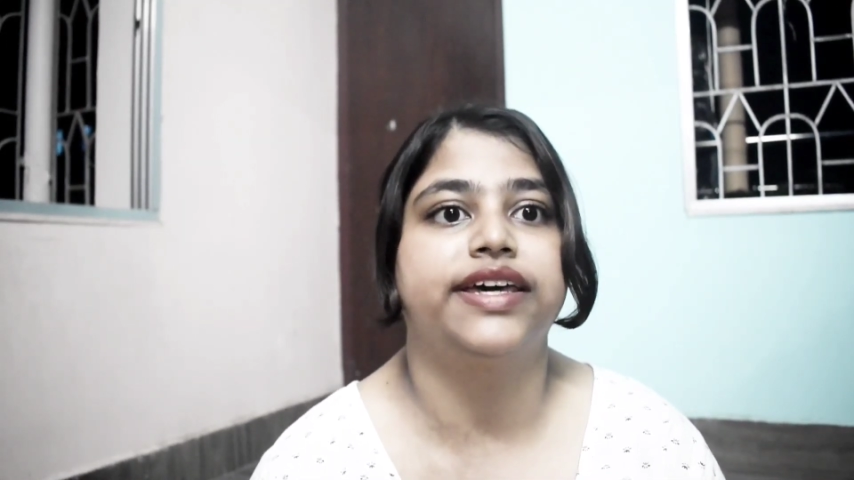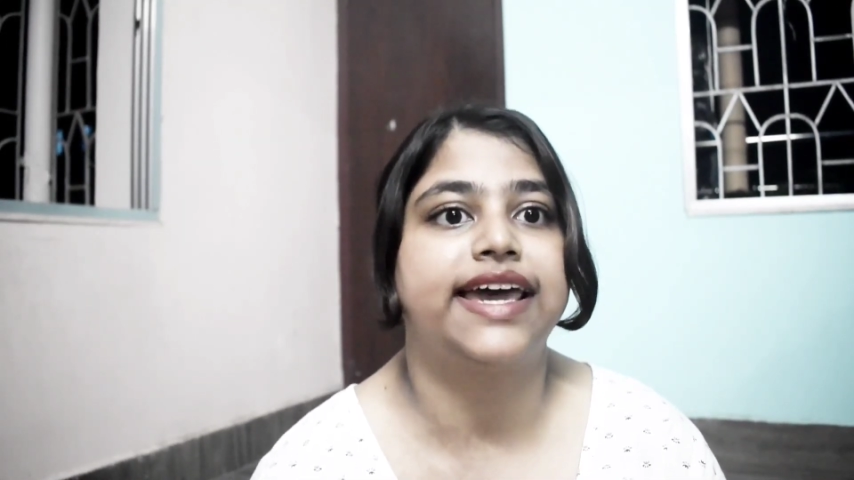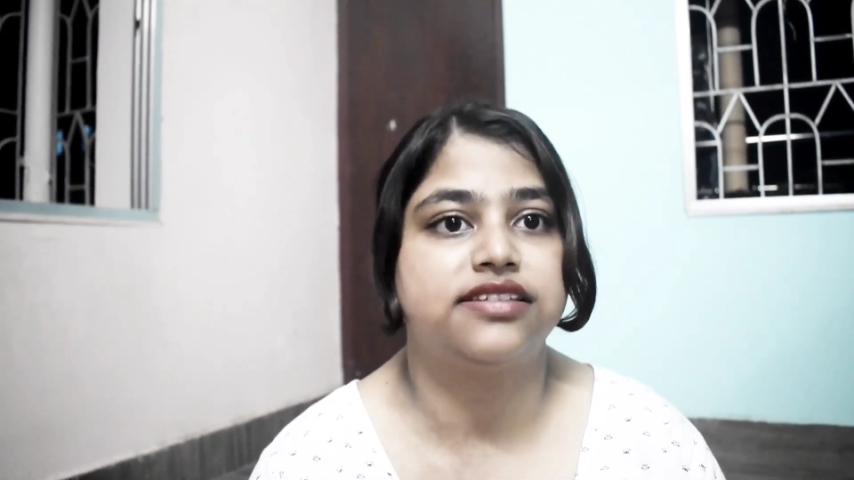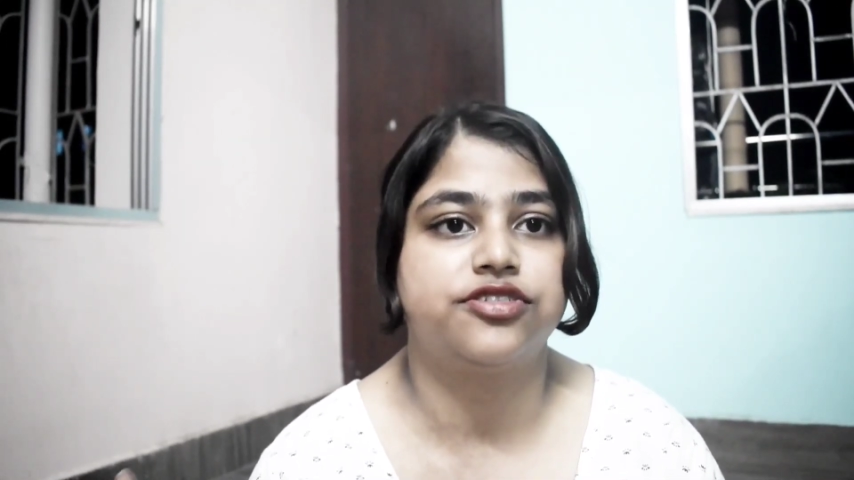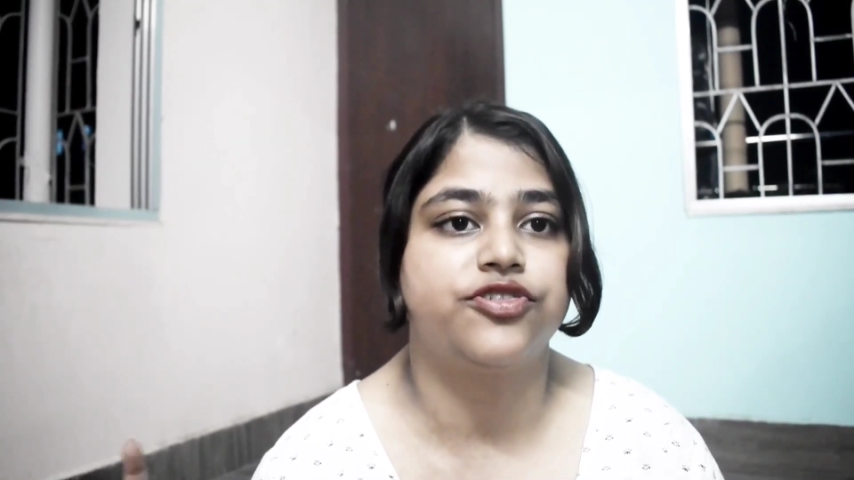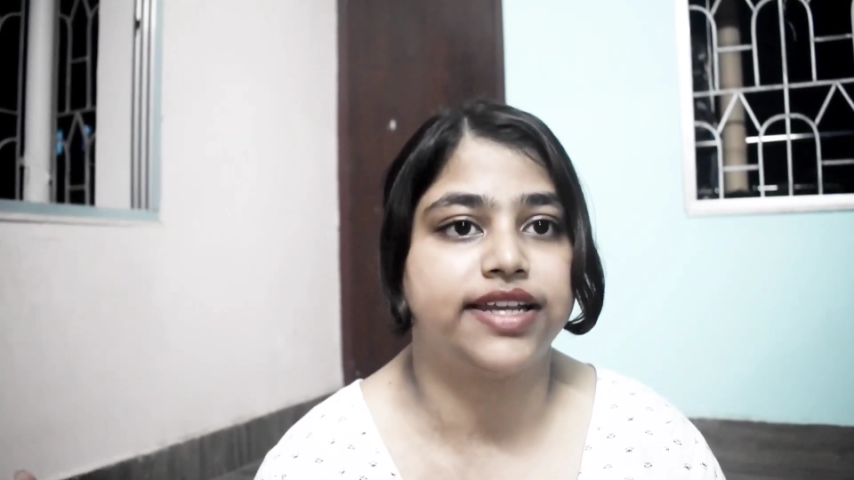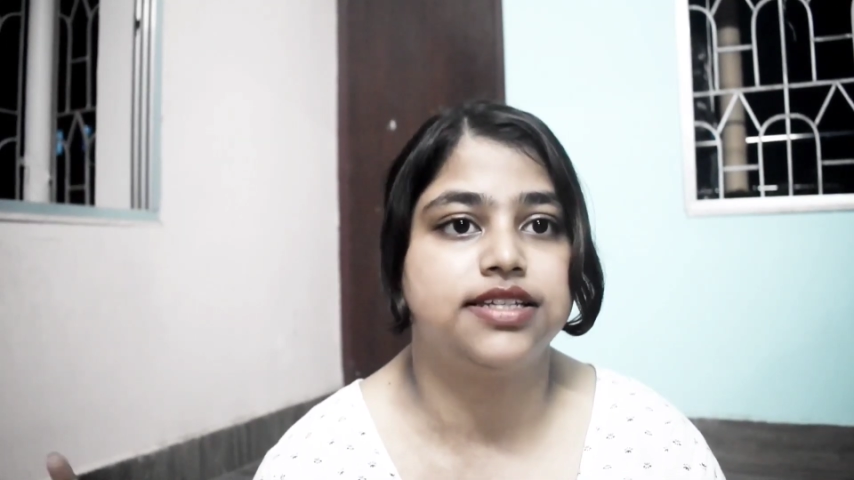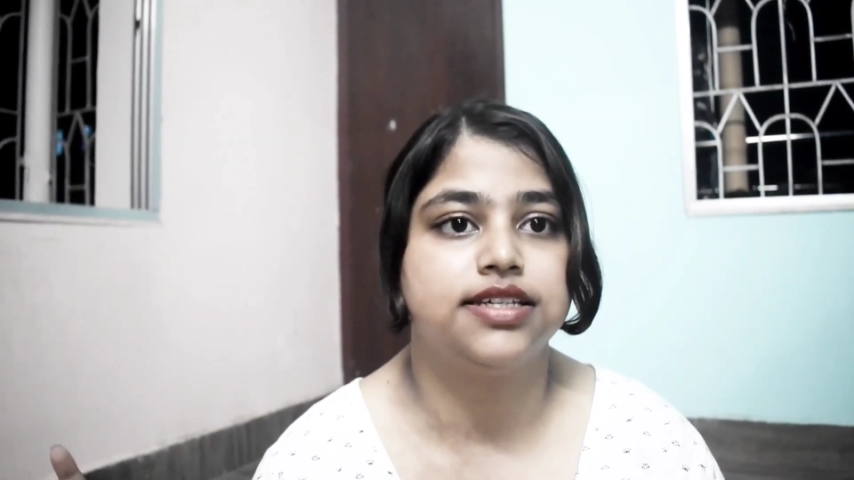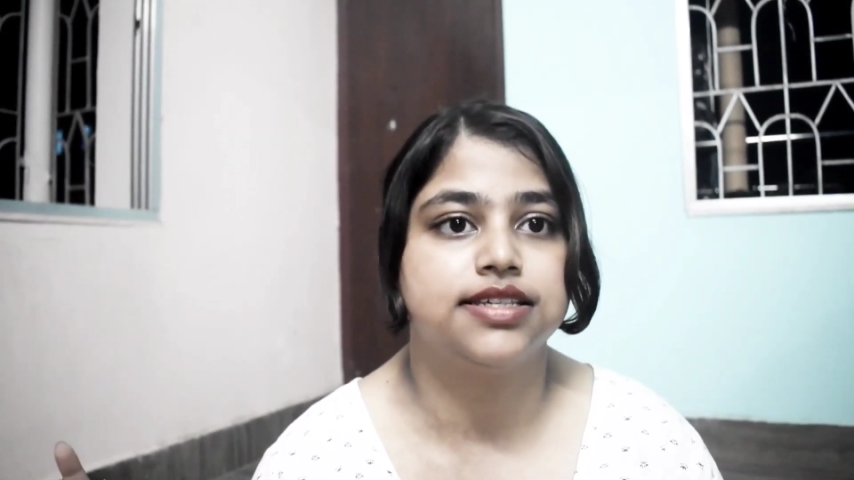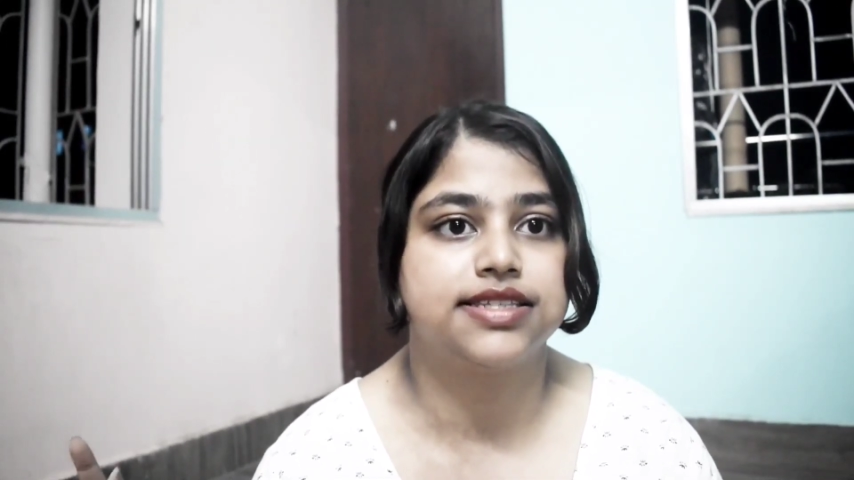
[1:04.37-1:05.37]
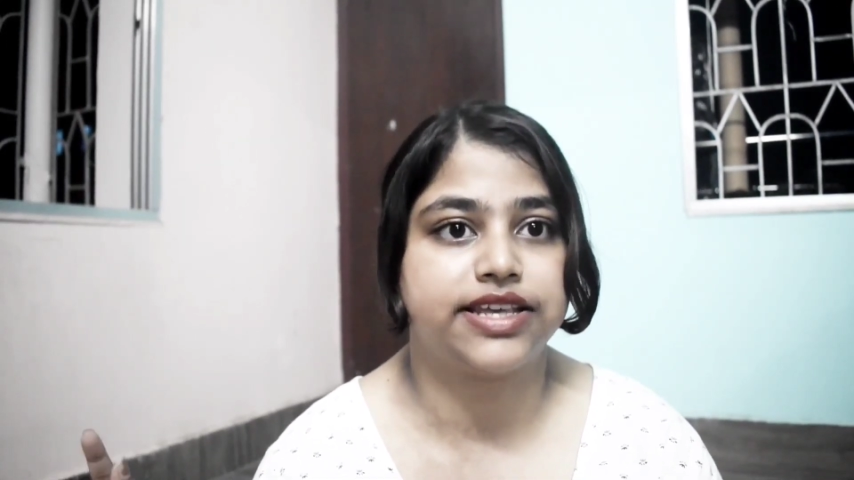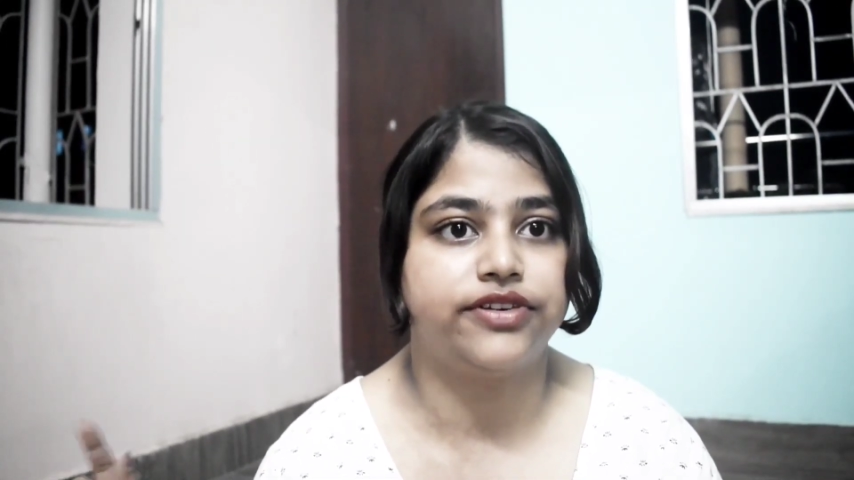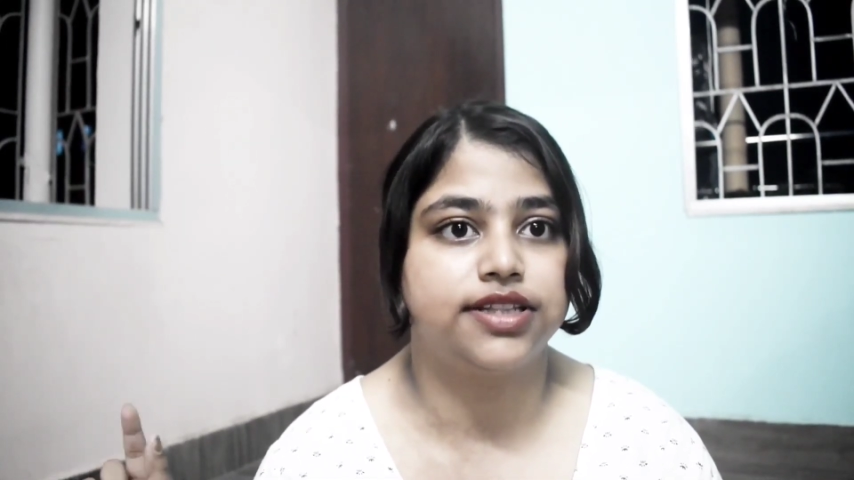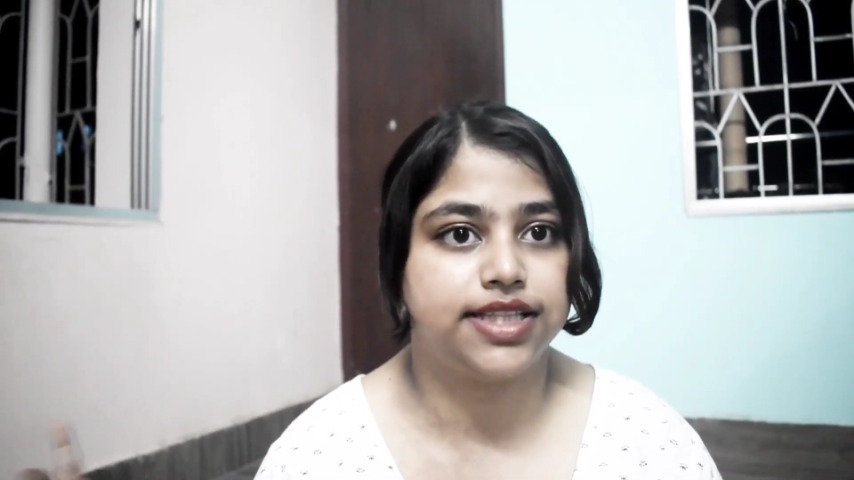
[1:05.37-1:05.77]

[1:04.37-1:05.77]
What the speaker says: get ready several